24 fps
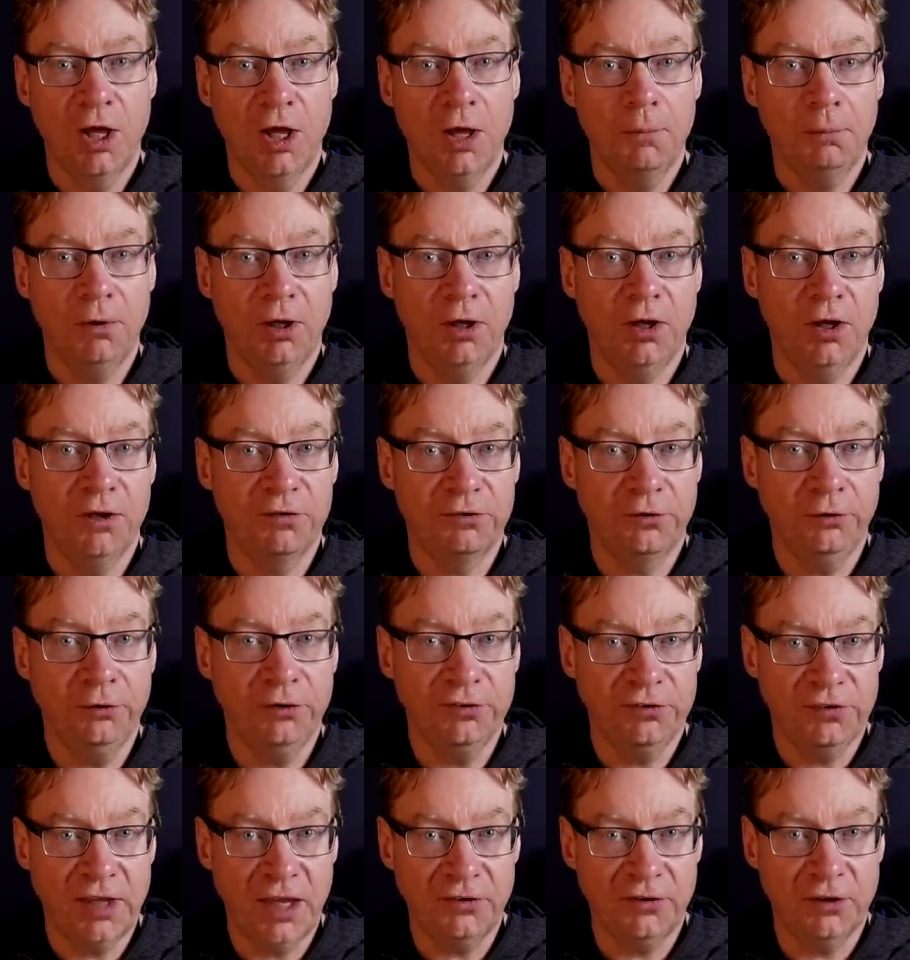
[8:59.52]
But as long as
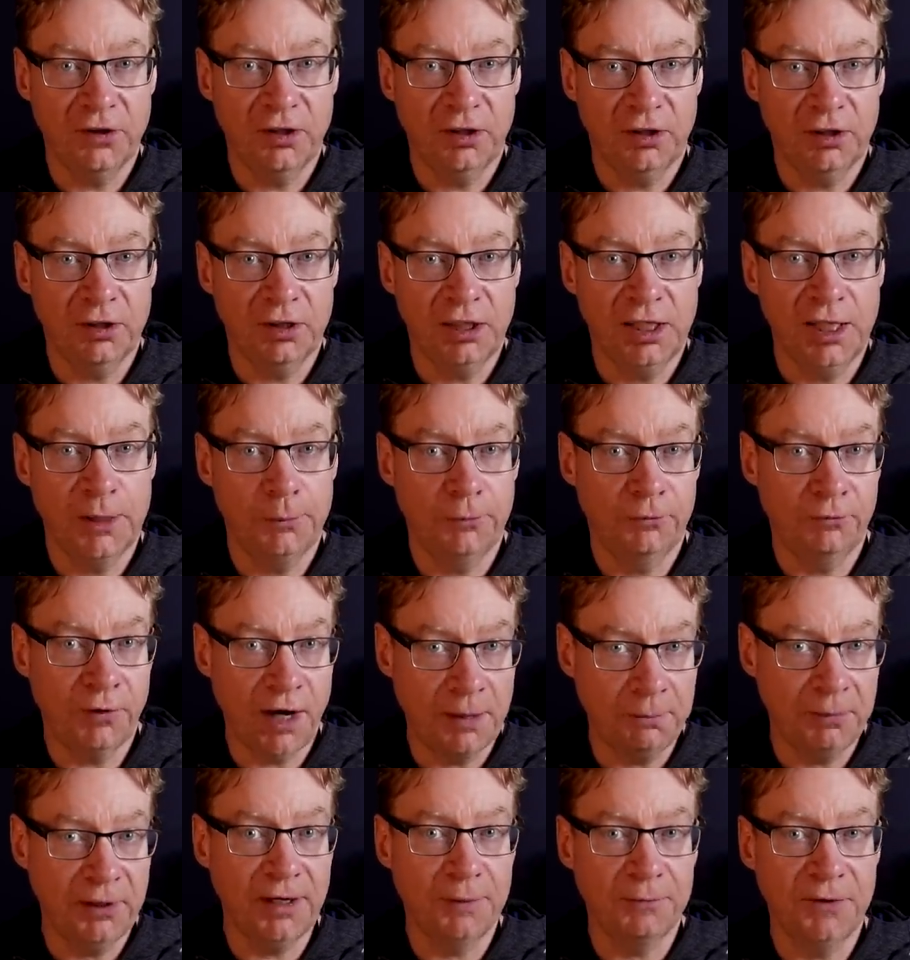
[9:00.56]
Tesla can keep
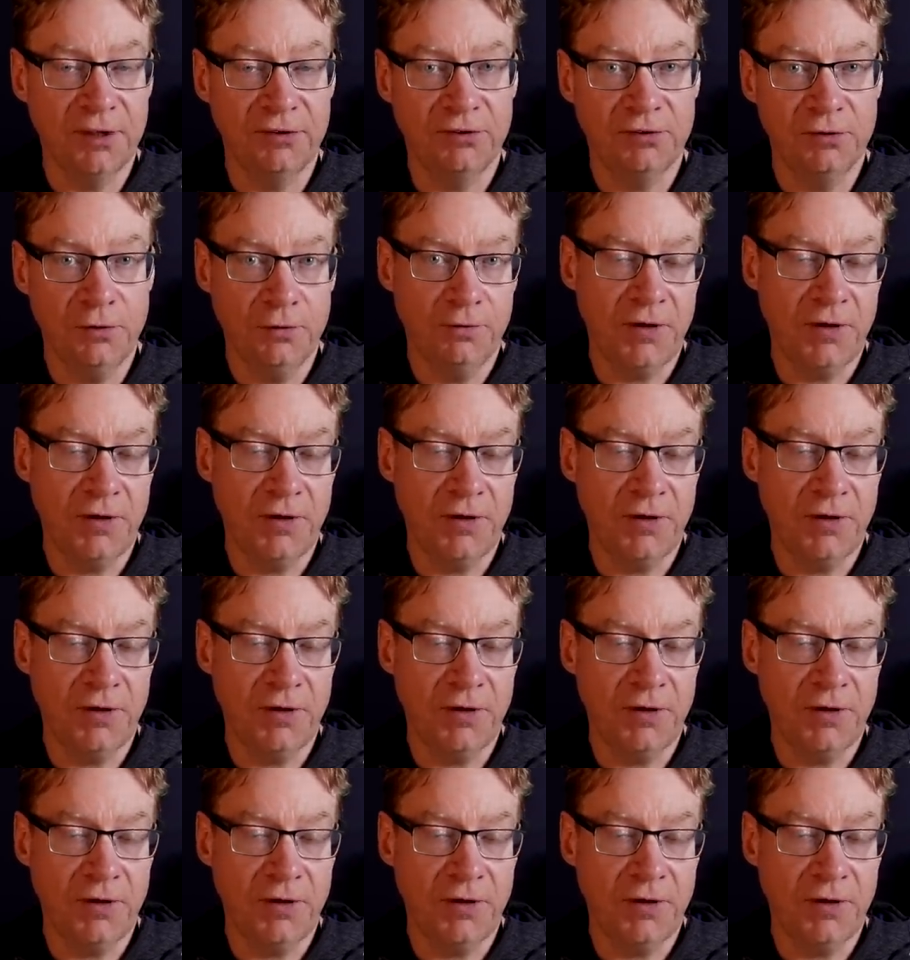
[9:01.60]
ramping up these new